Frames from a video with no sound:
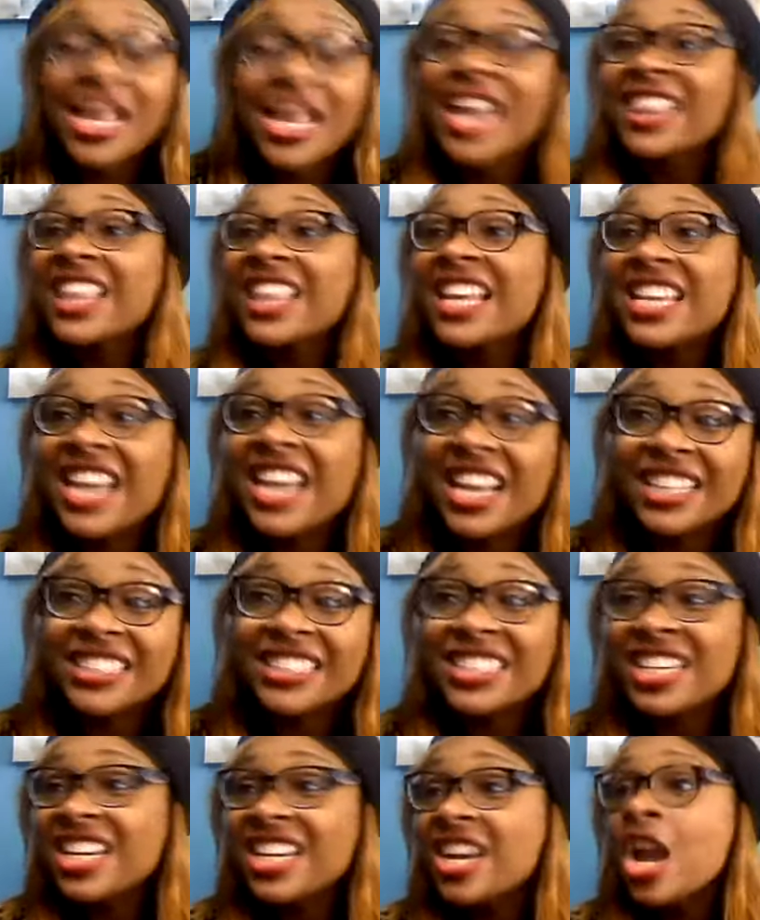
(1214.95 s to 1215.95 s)
the next
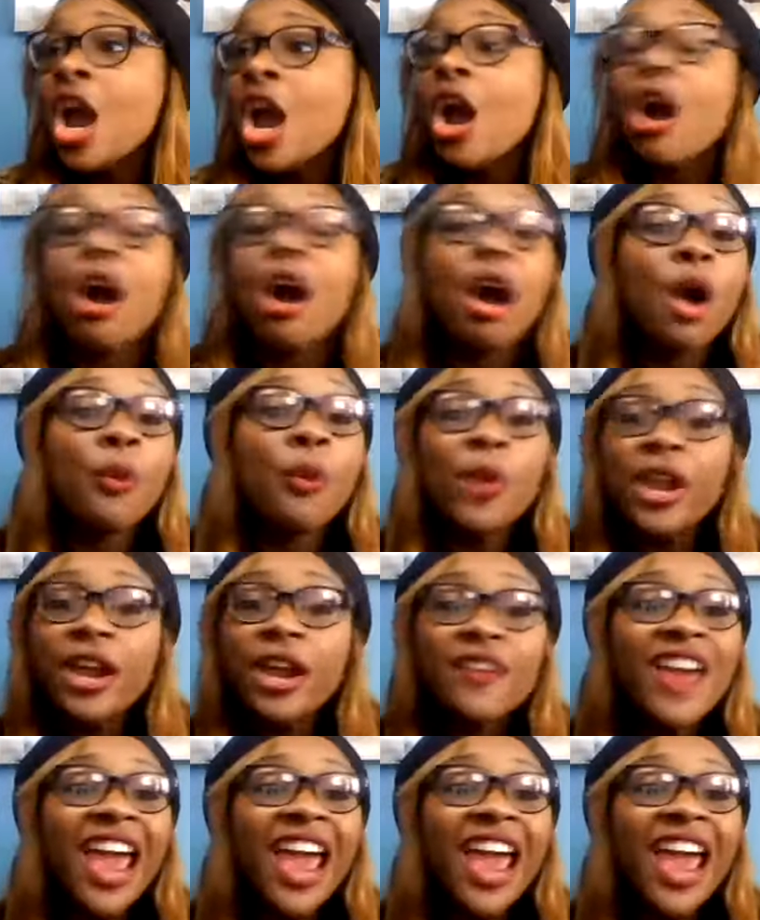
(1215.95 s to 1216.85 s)
year or whatever?